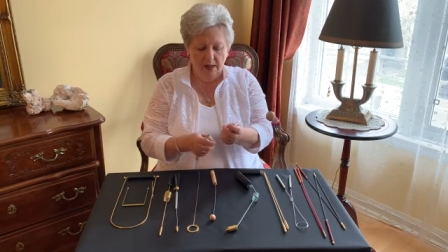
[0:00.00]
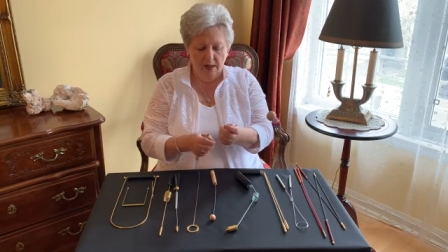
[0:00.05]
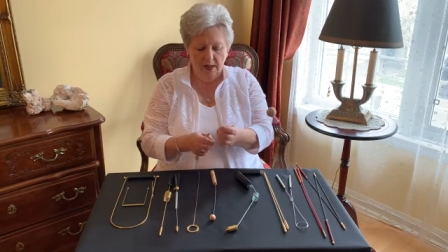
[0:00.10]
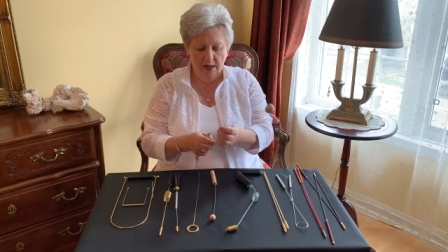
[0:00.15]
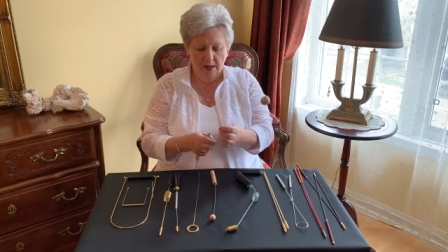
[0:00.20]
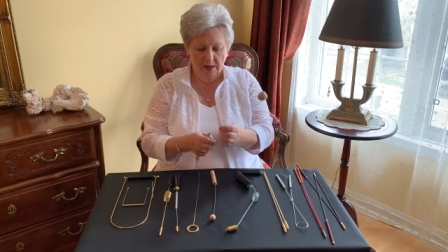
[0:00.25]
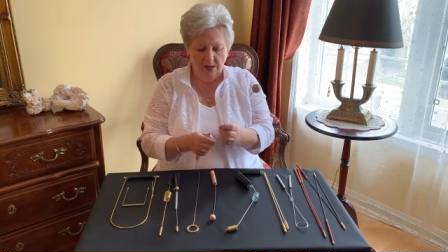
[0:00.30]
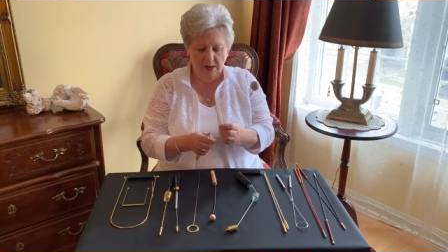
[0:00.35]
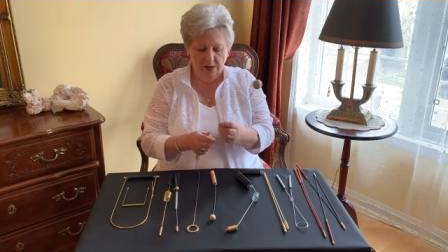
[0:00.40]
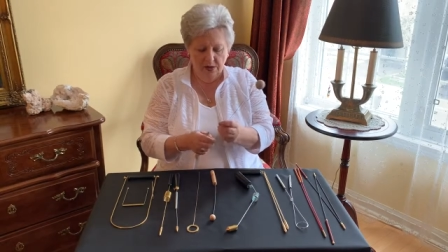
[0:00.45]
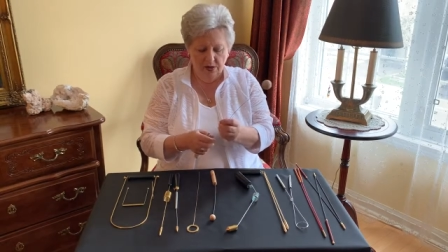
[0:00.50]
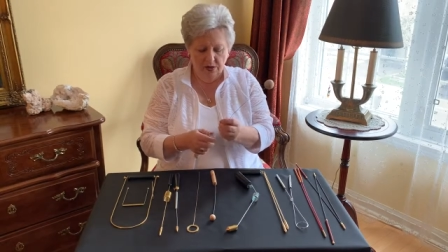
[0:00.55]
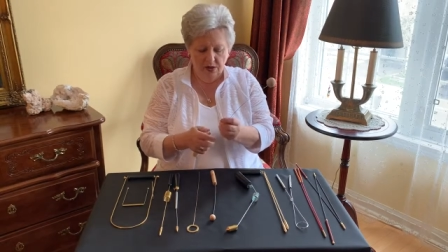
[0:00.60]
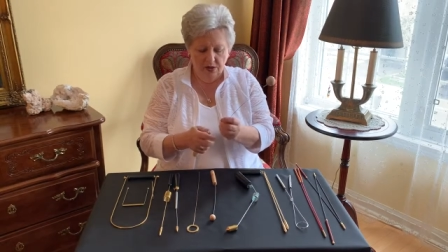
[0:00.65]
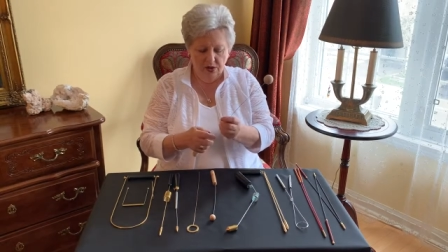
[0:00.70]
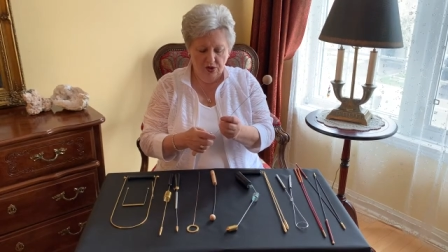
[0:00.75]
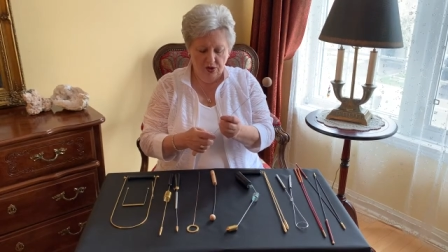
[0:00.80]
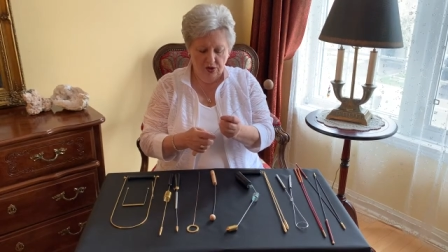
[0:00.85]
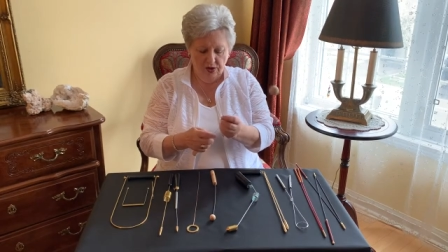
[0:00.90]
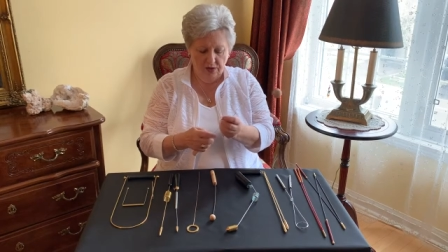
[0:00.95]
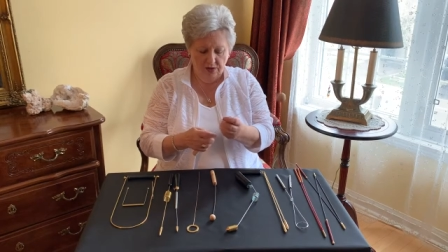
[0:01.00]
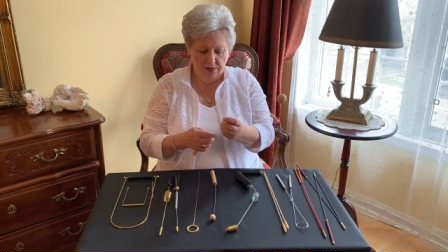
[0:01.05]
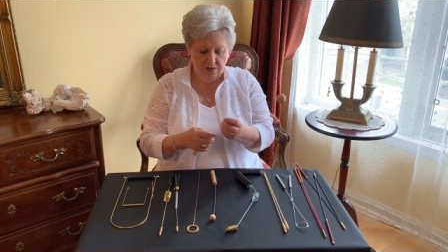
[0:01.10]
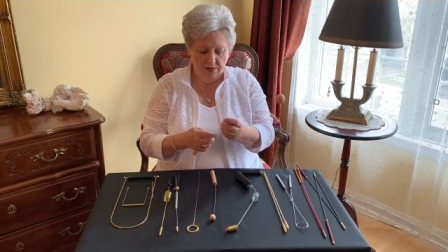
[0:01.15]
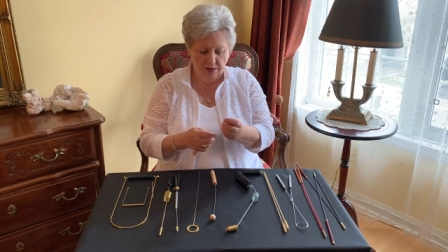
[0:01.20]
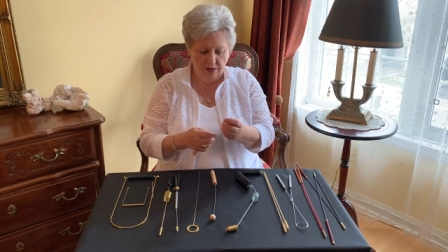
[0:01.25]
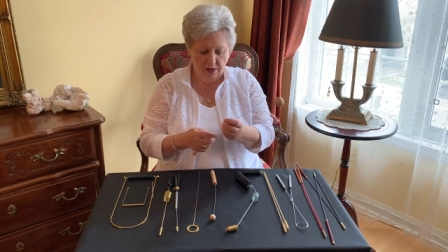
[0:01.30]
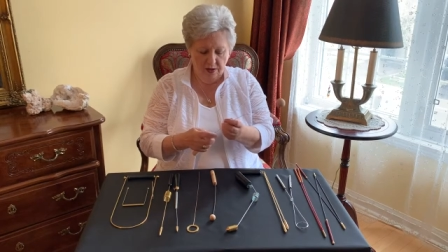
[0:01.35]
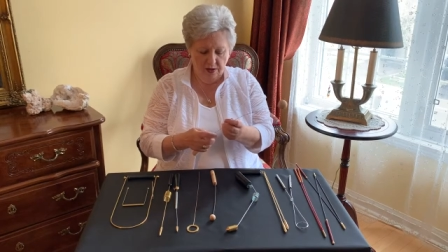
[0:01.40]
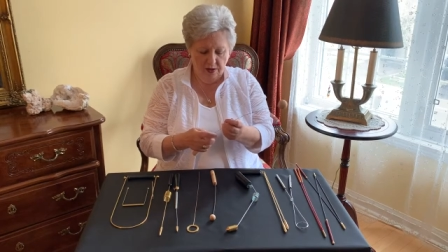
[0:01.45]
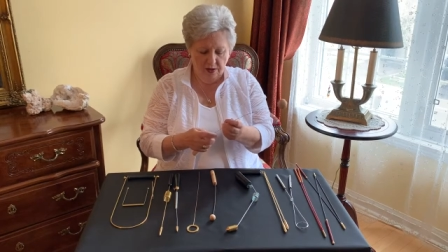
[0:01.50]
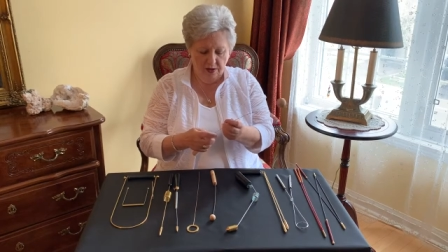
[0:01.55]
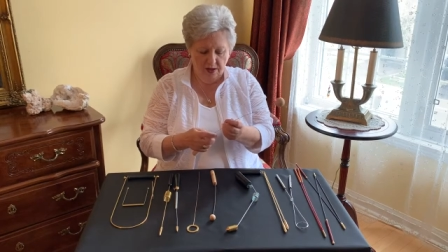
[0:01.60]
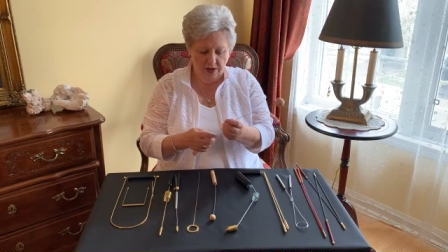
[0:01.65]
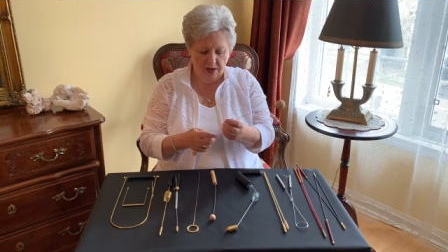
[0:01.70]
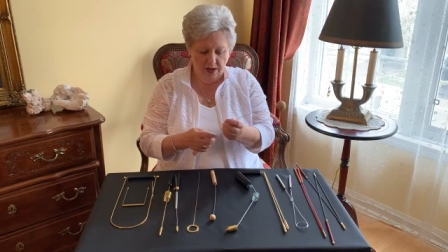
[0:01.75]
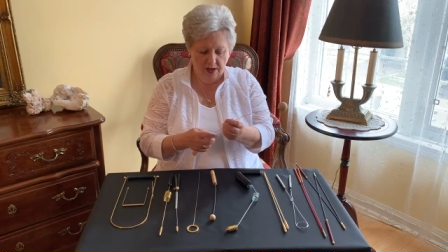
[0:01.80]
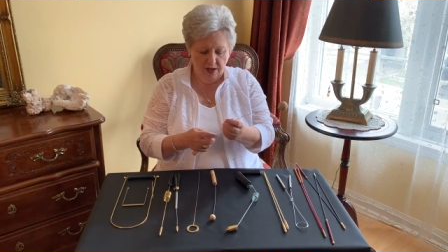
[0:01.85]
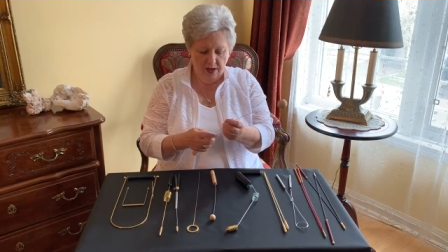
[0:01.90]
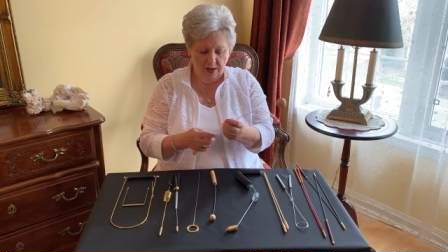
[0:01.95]
It's just very
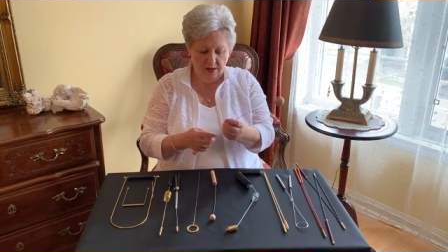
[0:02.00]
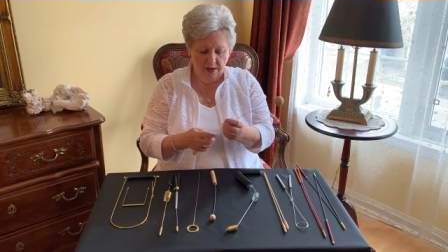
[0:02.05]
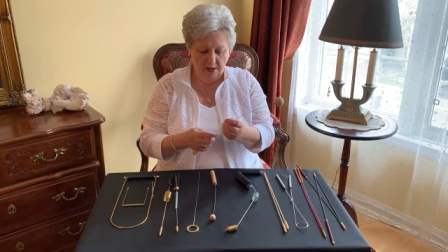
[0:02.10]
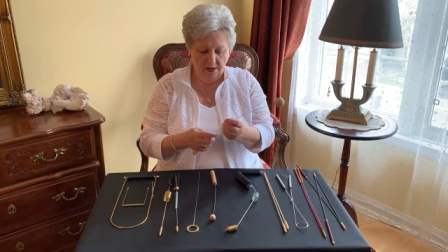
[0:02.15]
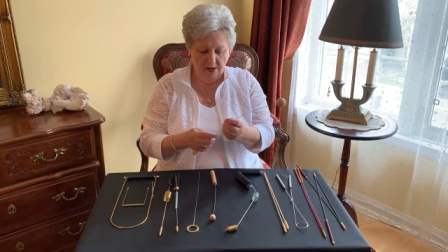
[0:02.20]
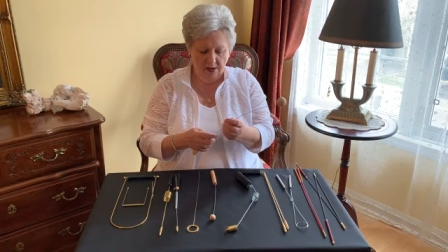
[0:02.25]
thin,